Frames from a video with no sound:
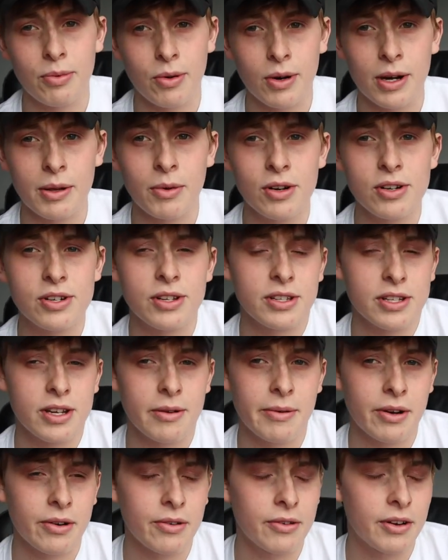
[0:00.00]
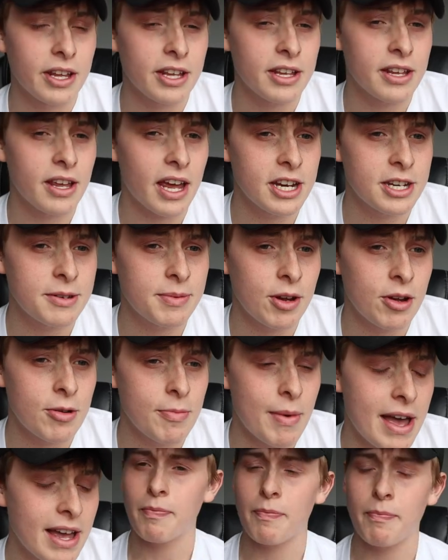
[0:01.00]
probably watch, that's coming on
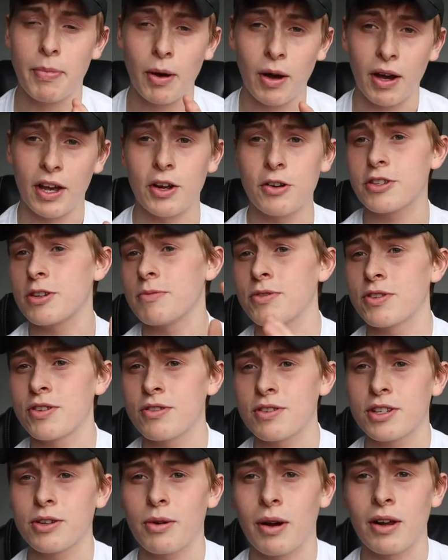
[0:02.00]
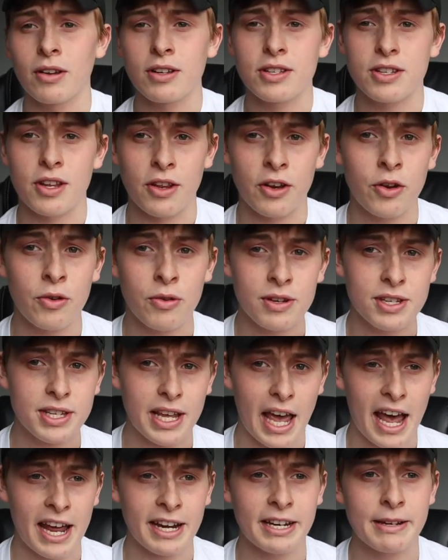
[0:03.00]
HBO Max. But he also produces quite a lot, so the
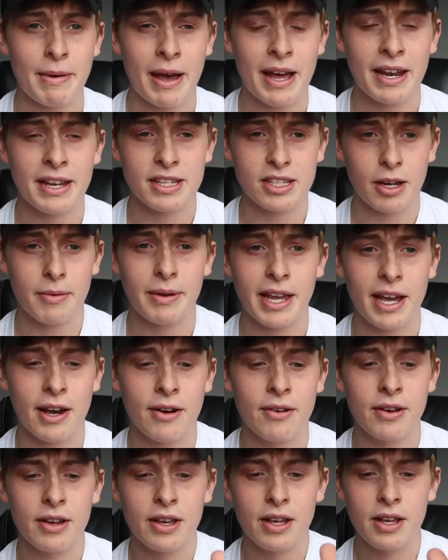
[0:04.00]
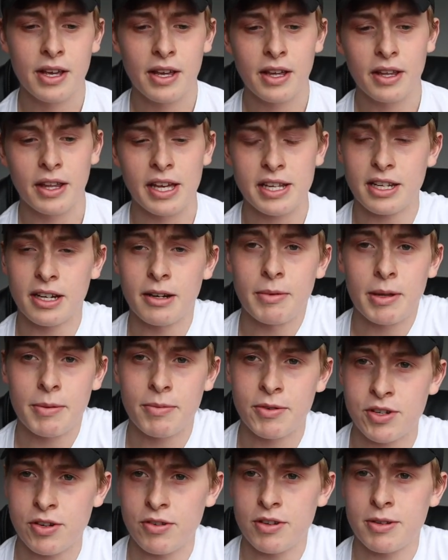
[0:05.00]
newest Candyman that's coming out, that's going to be
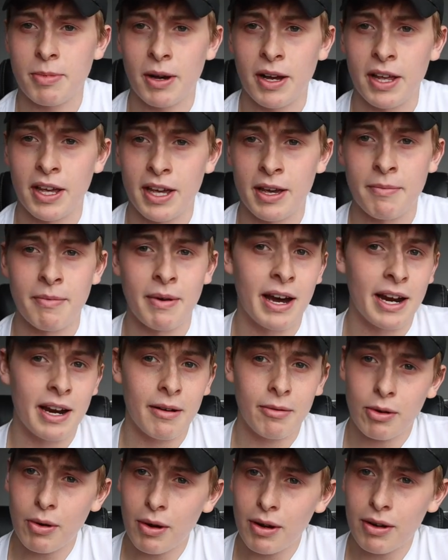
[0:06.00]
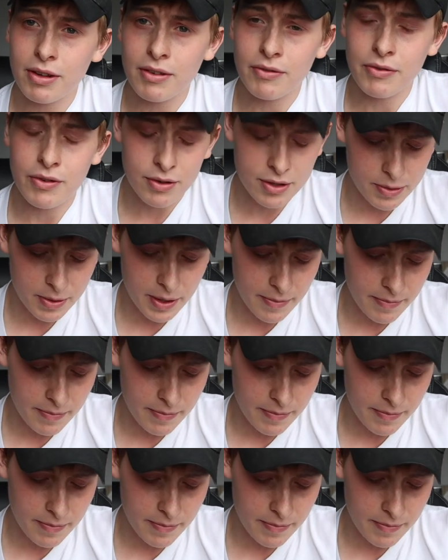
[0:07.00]
produced by him, and I'm quite looking forward to